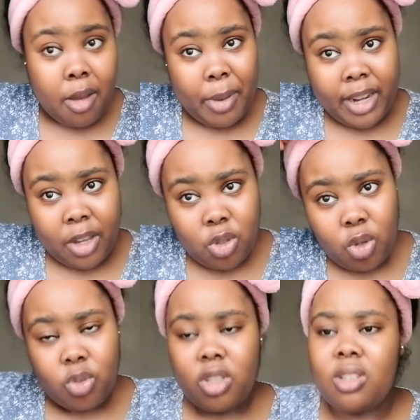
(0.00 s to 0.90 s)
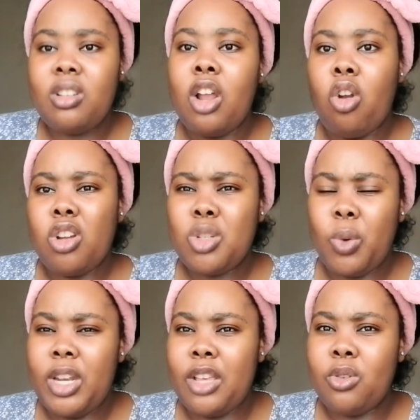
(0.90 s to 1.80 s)
But I used to use it a
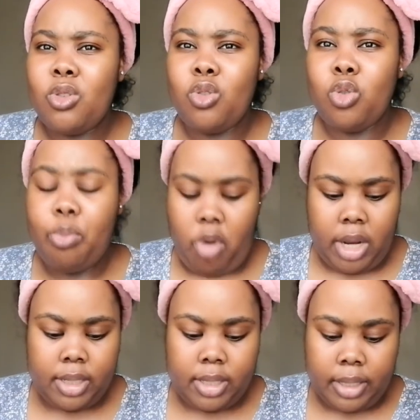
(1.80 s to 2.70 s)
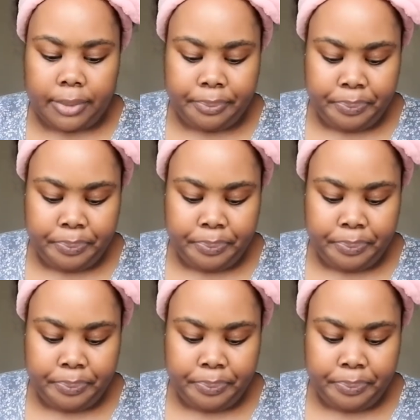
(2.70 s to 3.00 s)
lot when I used to do braids.